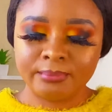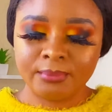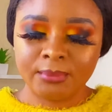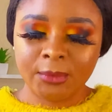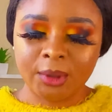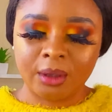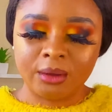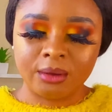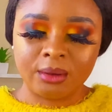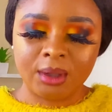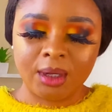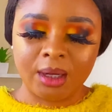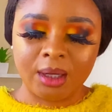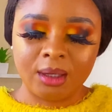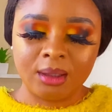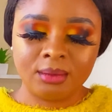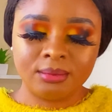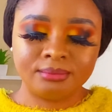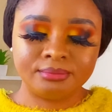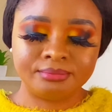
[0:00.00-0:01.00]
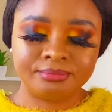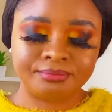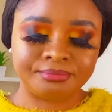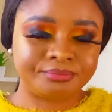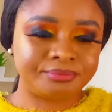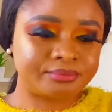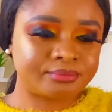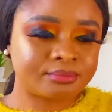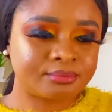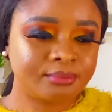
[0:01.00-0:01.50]

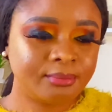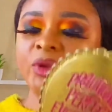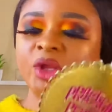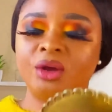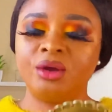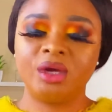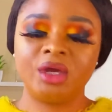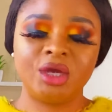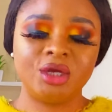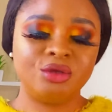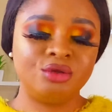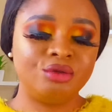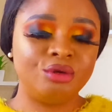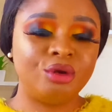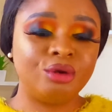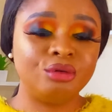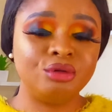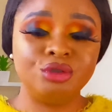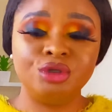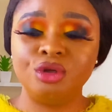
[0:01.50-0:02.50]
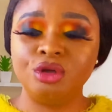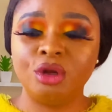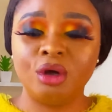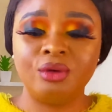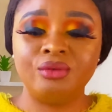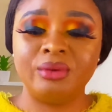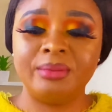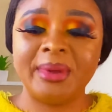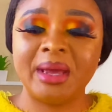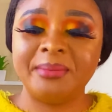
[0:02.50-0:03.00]
Okay, you lot
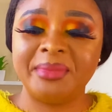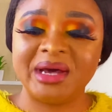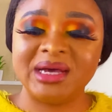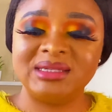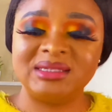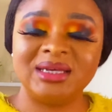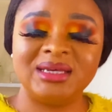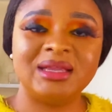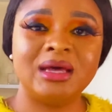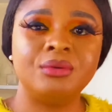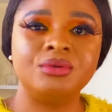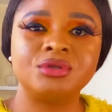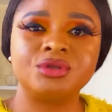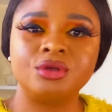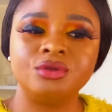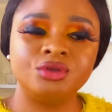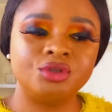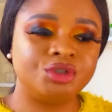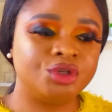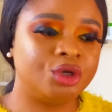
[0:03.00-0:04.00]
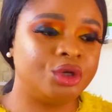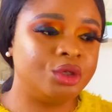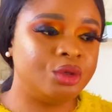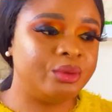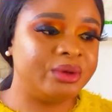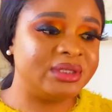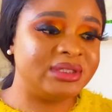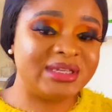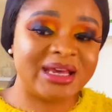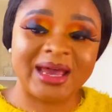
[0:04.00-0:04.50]
remember I said I was going to show you
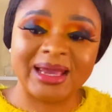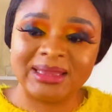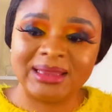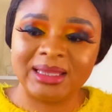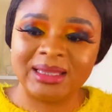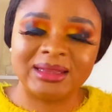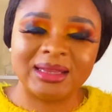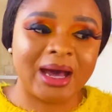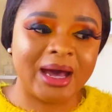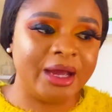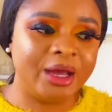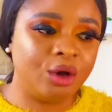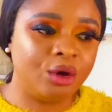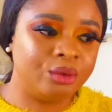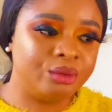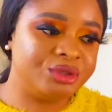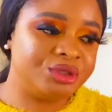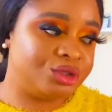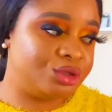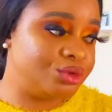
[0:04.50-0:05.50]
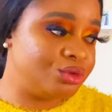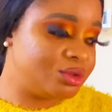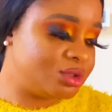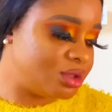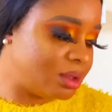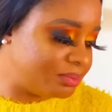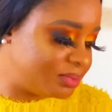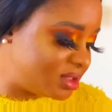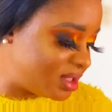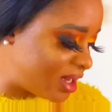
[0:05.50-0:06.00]
a technique that I always do
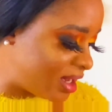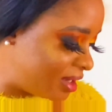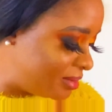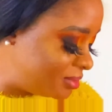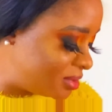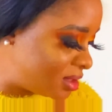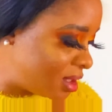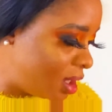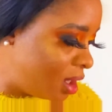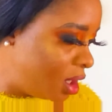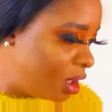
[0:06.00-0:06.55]
sometimes.